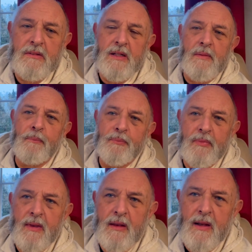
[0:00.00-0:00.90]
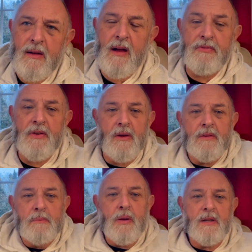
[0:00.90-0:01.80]
that, you know, I felt
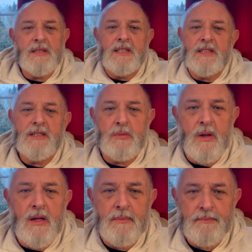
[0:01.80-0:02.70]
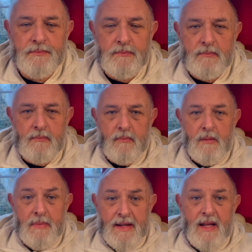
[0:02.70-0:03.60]
that politicians were
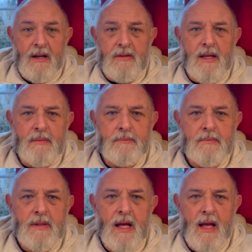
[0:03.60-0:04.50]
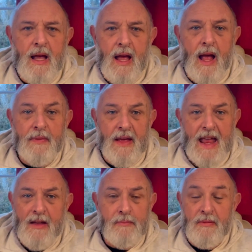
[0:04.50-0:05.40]
mediocre, and they
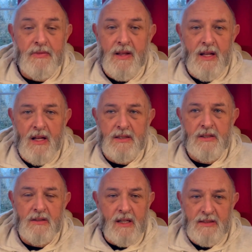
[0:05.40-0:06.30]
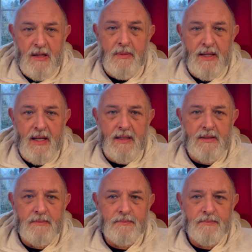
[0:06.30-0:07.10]
have been for the last God knows how many years.